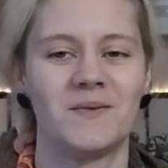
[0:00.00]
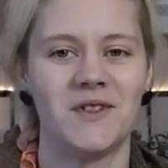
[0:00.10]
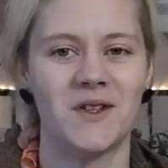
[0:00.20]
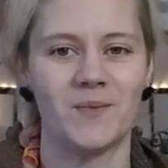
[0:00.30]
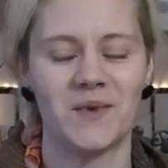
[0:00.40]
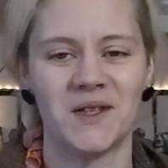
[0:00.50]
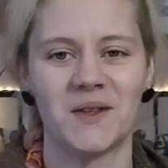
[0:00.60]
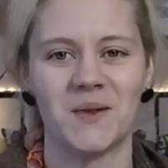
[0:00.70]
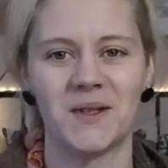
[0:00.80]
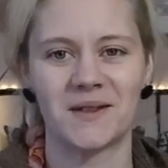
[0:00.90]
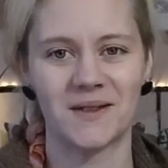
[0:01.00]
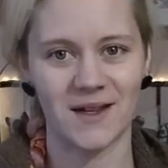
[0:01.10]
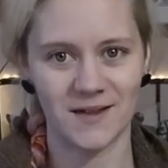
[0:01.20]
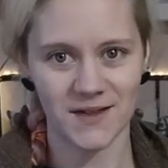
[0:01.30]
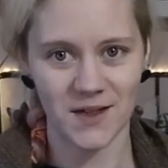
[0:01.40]
jump into it
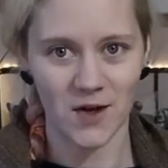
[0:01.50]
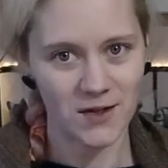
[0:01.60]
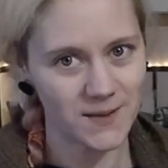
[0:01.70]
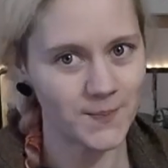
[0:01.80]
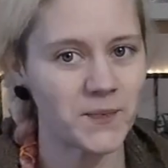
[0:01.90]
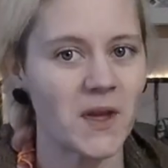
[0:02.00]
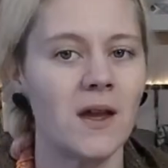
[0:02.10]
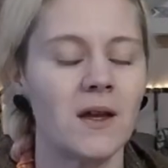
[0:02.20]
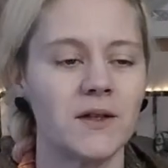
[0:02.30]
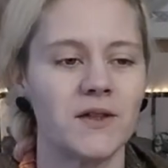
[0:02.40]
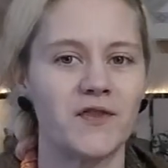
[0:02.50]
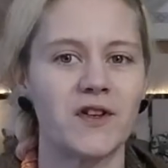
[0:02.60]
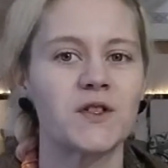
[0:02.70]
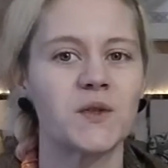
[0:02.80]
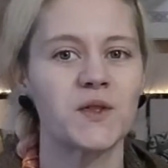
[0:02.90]
and start. The
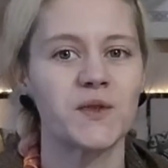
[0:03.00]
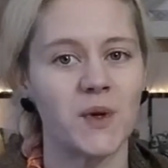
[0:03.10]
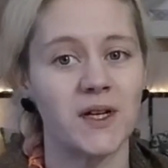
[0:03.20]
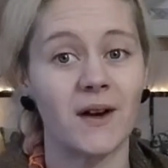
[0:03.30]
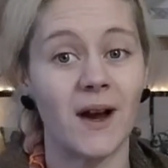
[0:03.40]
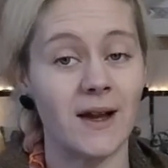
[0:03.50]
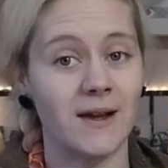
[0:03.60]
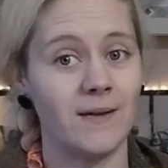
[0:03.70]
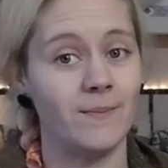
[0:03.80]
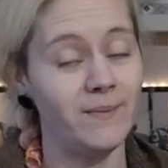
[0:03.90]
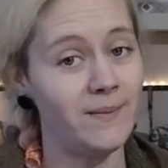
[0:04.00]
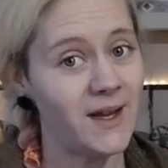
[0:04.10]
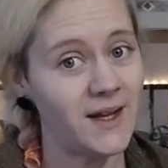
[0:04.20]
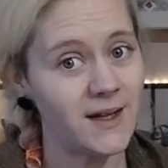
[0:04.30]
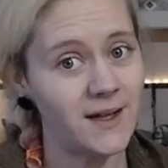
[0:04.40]
first sweater I have
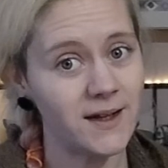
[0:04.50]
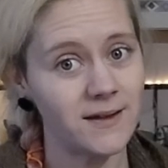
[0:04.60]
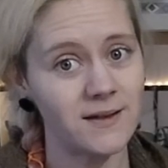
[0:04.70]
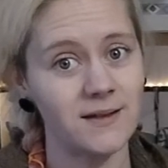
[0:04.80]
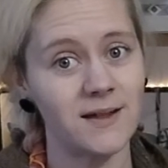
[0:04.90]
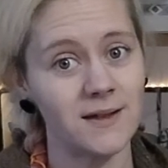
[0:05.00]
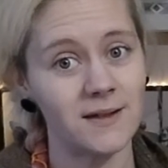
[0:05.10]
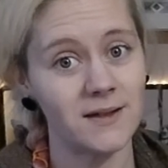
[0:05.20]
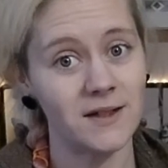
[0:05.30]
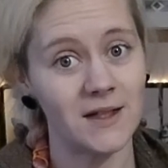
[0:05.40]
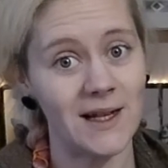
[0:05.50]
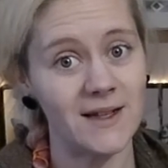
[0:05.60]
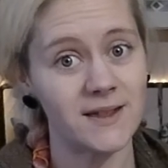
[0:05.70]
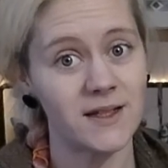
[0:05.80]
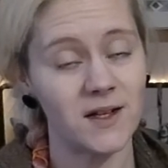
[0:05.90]
made the
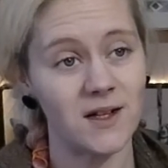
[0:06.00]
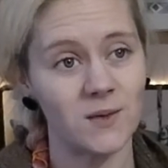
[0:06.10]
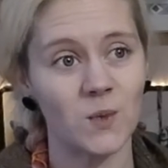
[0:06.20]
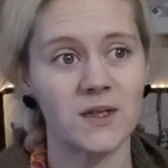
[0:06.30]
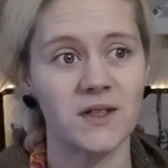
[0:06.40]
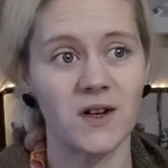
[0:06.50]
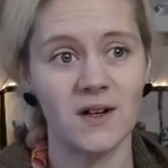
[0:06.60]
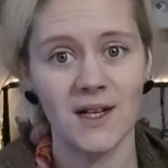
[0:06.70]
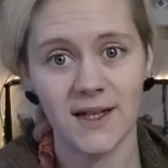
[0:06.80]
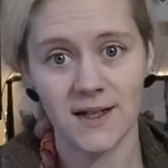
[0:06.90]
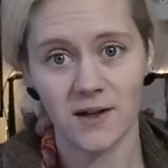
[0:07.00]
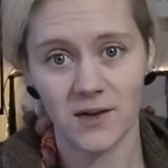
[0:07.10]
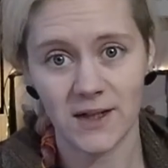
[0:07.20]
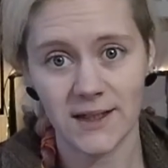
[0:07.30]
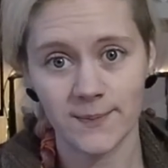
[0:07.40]
last year was early
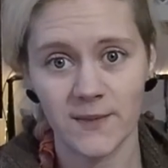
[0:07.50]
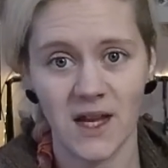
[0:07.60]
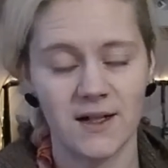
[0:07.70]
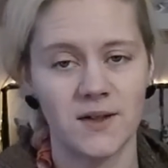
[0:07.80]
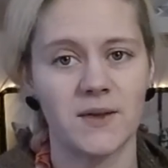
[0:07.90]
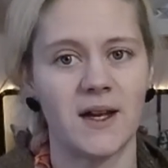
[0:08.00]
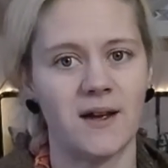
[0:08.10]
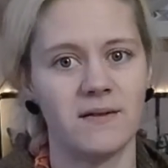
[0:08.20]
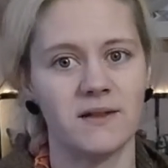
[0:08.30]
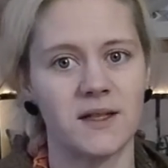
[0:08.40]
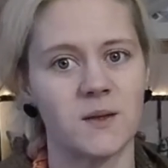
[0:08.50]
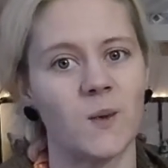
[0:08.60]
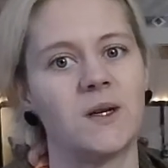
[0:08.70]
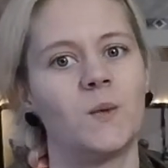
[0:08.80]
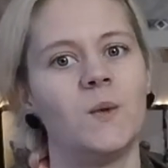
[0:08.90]
January. I don't have the
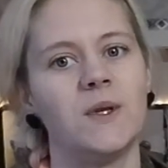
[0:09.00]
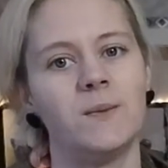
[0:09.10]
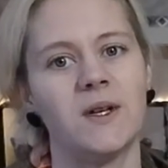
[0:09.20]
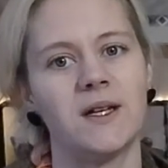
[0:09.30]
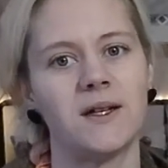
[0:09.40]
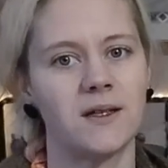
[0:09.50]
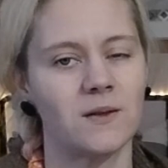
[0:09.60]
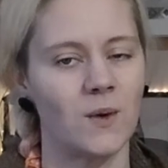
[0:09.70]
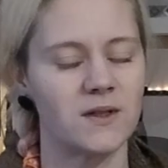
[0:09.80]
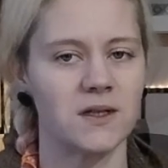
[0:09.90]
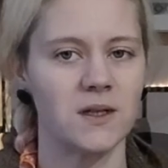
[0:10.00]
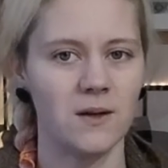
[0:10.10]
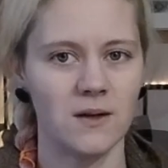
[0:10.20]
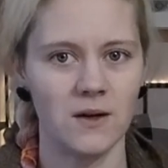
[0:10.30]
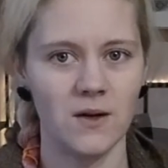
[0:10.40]
sweater with me. It was an
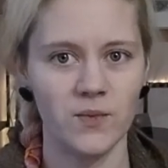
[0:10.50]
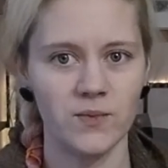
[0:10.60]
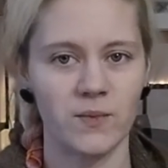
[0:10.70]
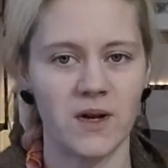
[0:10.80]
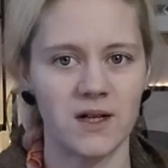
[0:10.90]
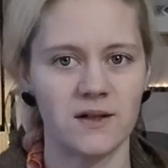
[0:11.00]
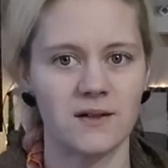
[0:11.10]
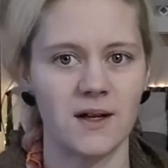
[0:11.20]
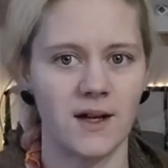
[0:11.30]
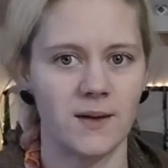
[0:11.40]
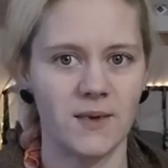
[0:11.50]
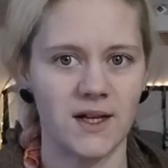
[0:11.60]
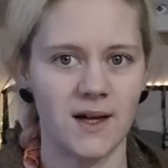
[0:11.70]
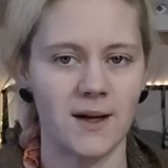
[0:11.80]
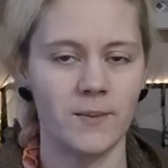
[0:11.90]
own pattern I
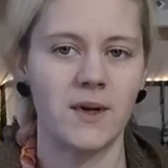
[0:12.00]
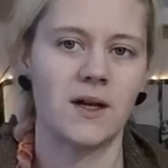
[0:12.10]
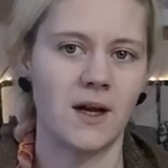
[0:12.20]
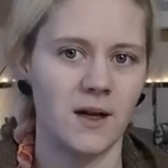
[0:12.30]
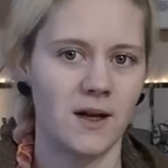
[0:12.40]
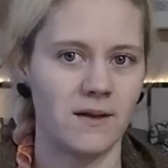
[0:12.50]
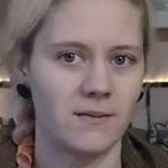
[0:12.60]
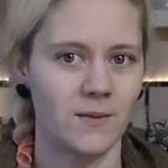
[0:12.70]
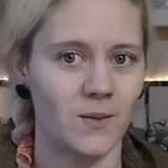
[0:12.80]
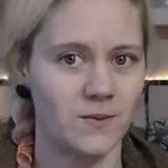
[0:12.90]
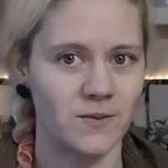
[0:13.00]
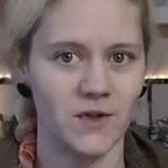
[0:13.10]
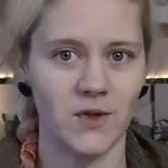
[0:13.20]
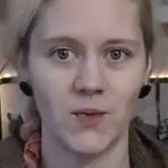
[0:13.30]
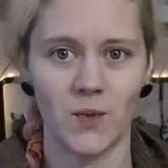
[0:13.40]
made up.
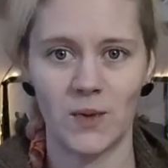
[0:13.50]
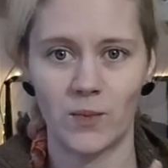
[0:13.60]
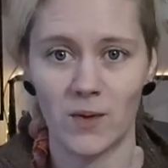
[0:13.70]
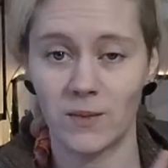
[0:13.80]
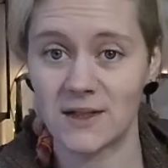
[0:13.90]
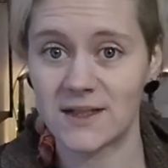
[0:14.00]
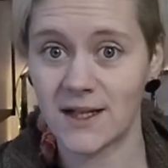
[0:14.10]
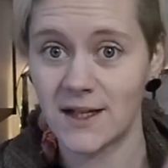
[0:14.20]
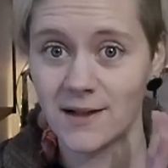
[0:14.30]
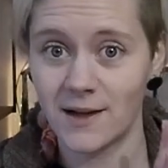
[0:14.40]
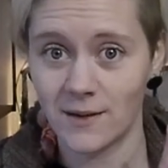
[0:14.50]
You will probably see it